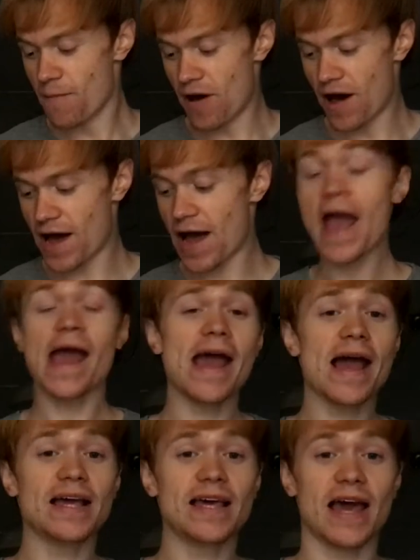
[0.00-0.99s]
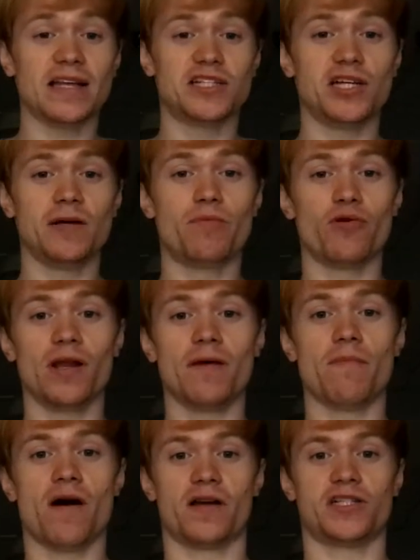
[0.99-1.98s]
But AAKG
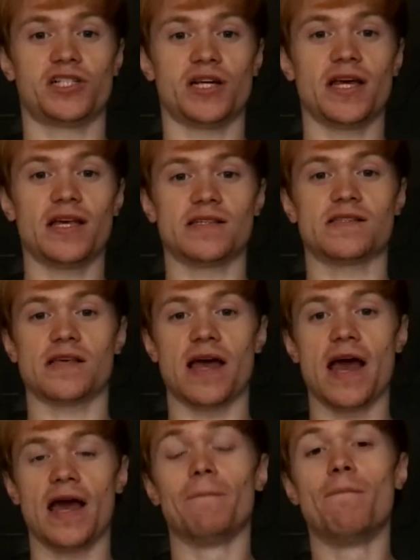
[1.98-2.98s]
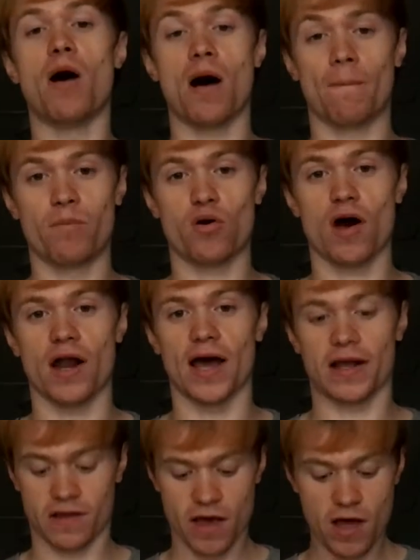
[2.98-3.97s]
pretty much is a pump
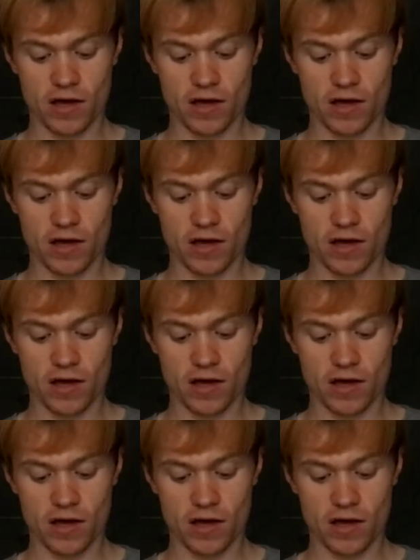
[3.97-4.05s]
product.